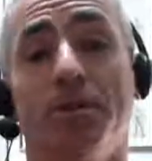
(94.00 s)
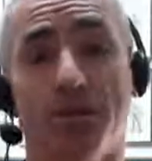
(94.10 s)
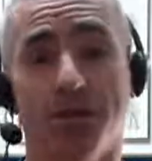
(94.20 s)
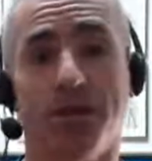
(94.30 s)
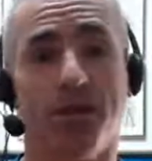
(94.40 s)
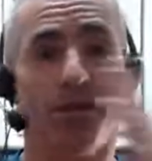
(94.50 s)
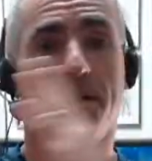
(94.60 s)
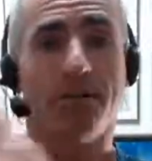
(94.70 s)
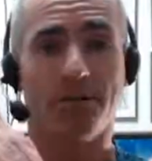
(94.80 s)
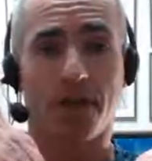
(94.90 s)
little
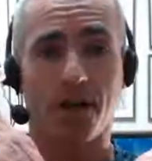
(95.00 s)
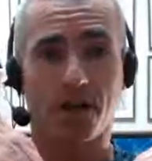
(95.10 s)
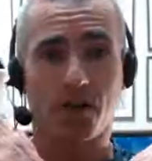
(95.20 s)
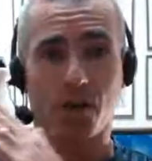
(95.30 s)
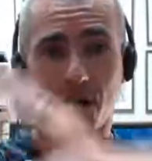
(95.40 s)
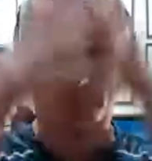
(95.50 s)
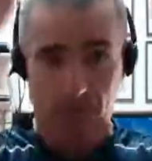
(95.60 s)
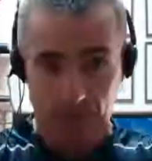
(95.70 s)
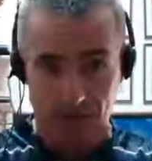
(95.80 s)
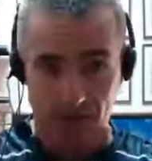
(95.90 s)
skull and
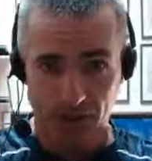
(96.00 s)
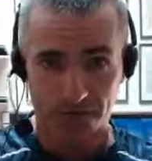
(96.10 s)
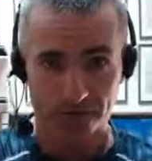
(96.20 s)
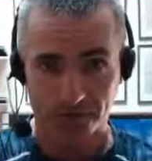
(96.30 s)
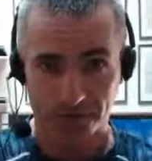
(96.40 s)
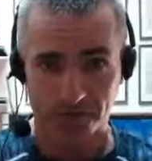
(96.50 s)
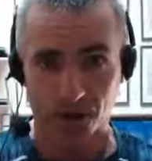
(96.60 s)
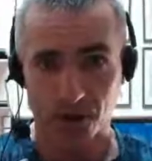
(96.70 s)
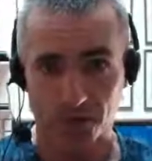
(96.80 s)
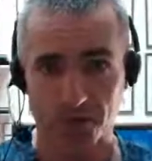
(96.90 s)
crossbone stuff you see
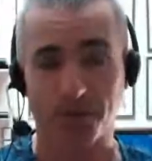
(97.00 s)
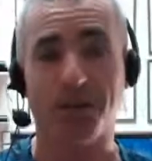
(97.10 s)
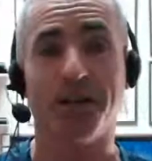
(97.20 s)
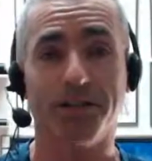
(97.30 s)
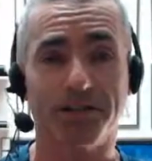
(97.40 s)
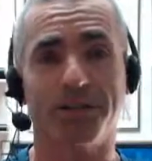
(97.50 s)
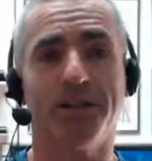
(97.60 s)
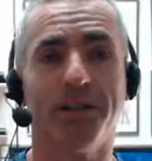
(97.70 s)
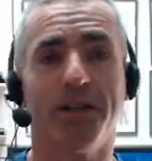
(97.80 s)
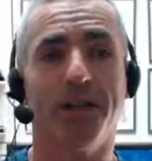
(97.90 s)
all over the place,
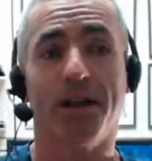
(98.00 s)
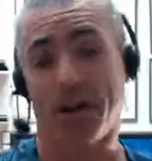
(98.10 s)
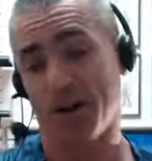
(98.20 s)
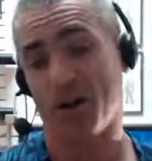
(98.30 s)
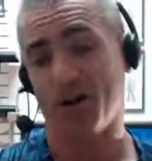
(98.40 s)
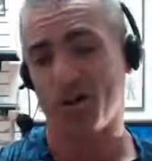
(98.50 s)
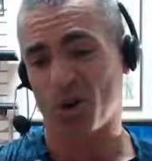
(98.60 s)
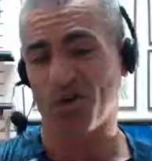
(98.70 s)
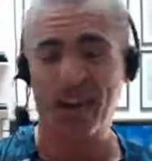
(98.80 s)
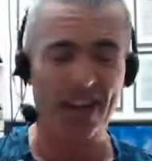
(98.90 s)
and you know,
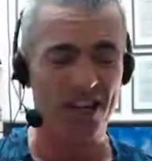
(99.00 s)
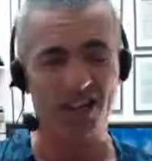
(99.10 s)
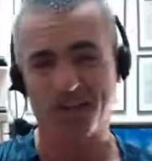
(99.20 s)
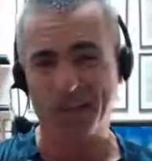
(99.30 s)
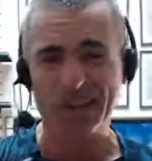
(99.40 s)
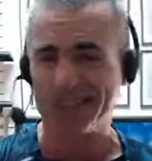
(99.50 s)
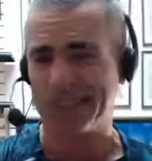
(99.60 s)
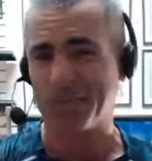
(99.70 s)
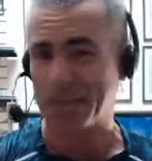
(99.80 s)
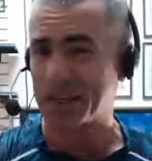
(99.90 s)
nerve agents,
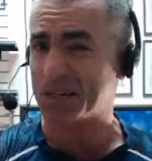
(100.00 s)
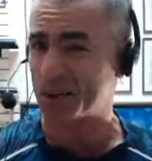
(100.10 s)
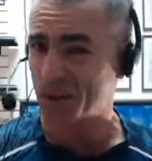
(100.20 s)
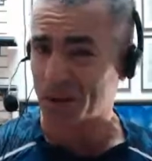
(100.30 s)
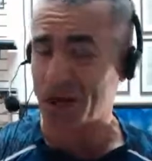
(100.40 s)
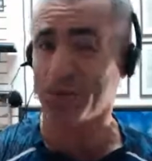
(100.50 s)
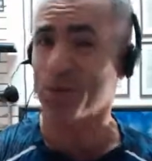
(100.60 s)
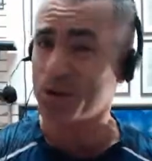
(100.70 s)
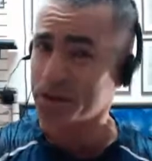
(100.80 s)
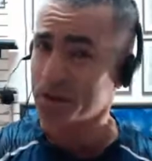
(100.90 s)
PCBs, the whole lineup.
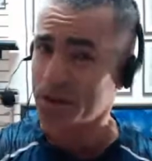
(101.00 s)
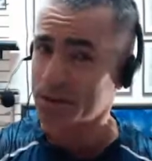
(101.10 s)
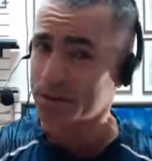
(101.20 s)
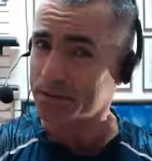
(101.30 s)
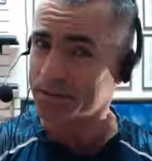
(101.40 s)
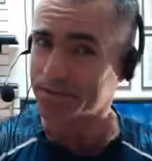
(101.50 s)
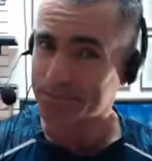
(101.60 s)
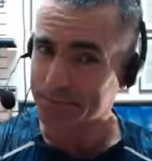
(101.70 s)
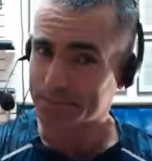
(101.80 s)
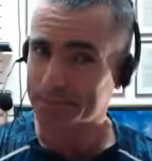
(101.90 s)
Would you do it?
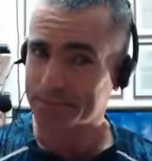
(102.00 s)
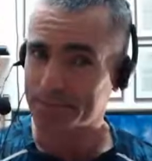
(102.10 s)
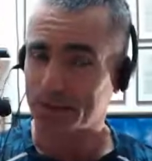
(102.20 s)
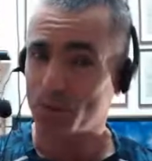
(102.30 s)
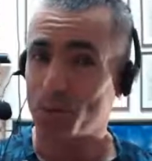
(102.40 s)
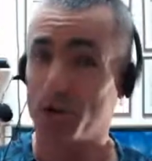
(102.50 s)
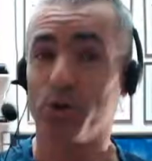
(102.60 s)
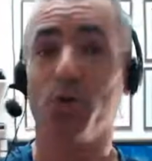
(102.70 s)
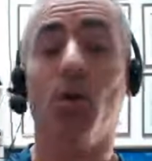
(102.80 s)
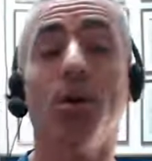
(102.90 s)
Well,
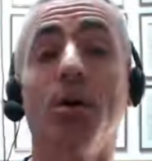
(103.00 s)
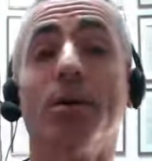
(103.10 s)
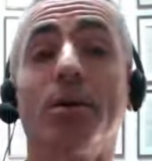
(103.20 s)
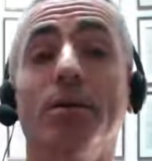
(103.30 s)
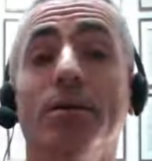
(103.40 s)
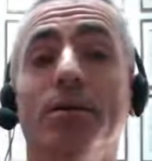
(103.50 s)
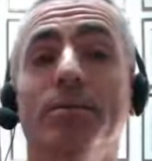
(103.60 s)
you are